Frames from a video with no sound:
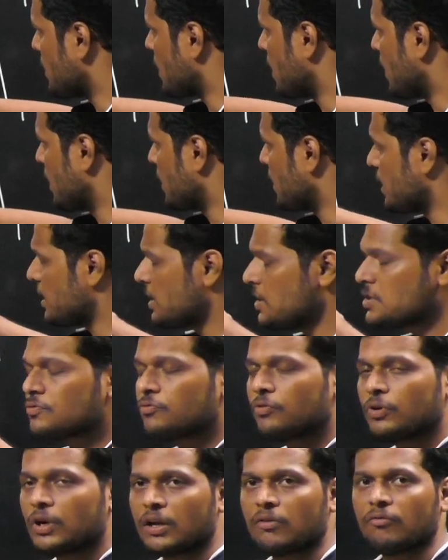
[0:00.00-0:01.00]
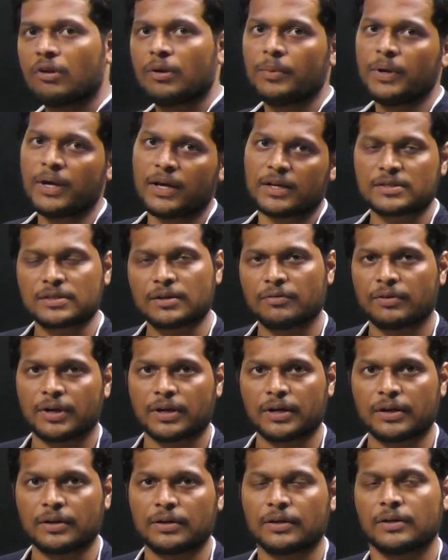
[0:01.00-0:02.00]
and each footing will be
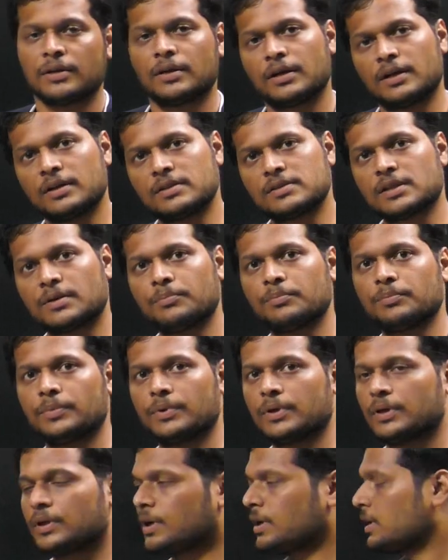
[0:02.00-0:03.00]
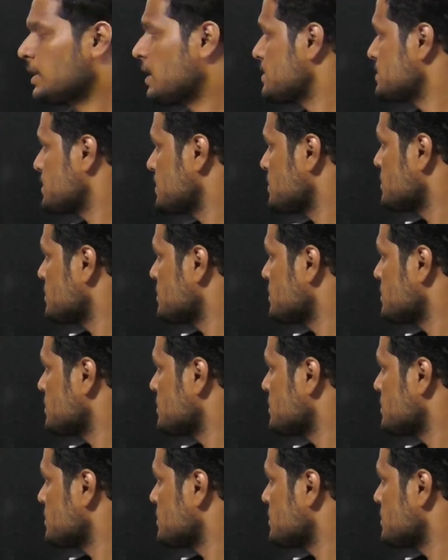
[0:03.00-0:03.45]
excavated. In some cases